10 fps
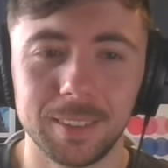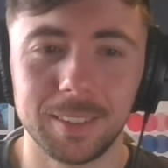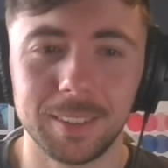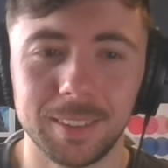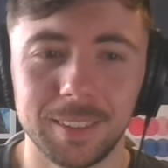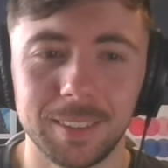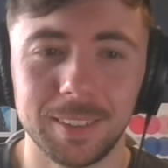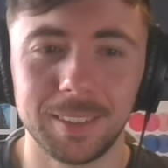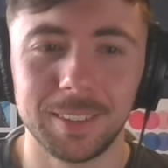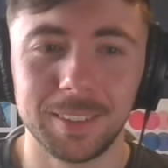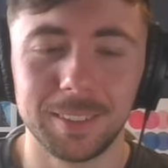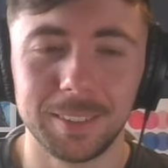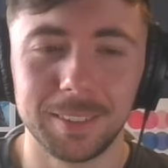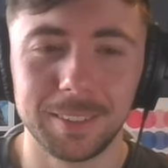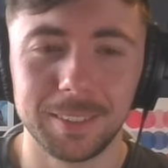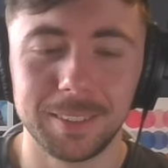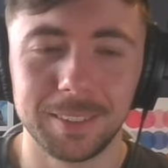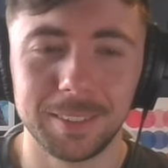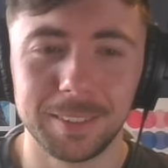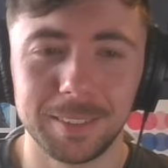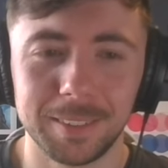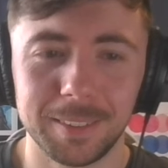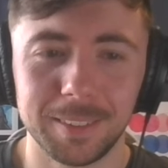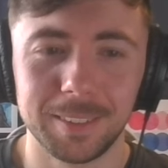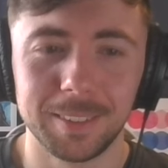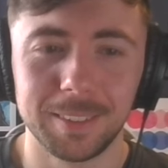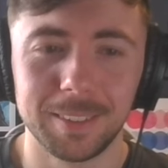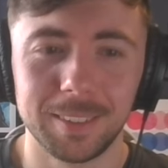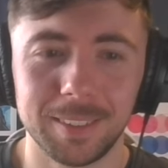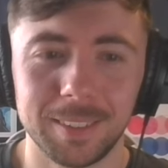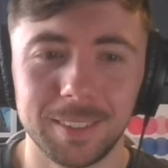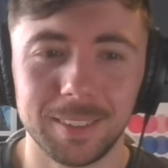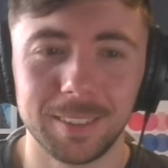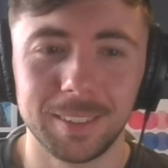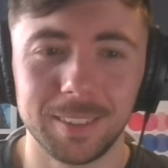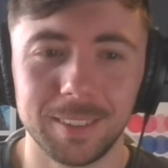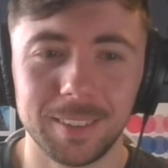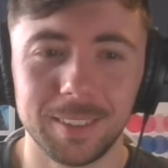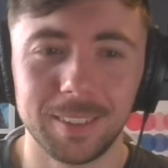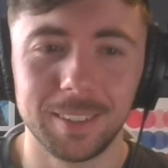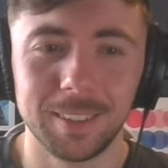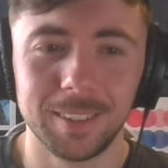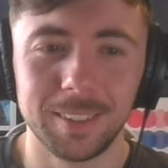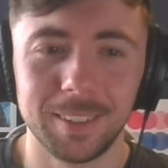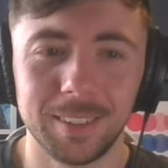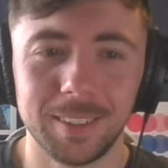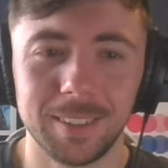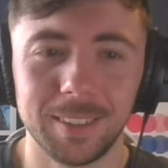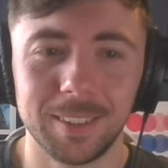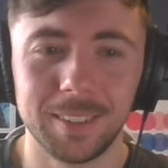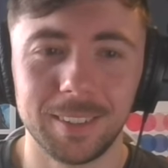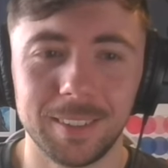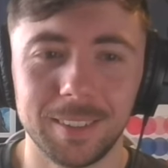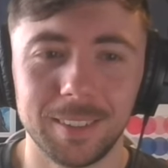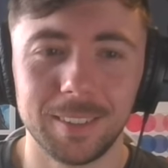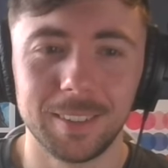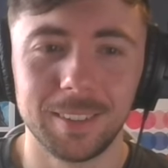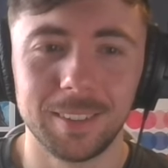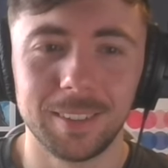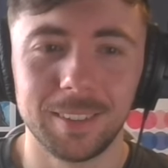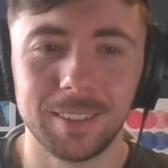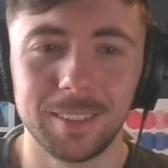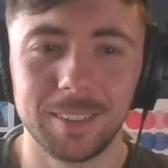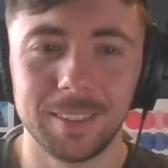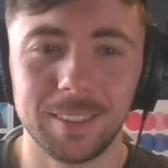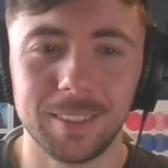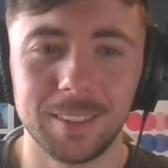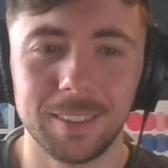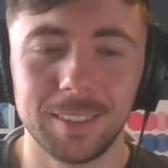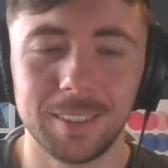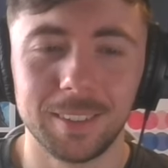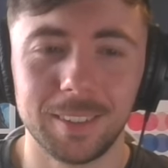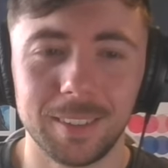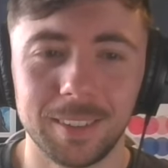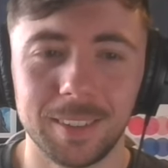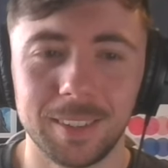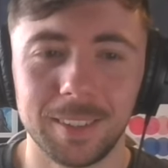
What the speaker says: (not speaking)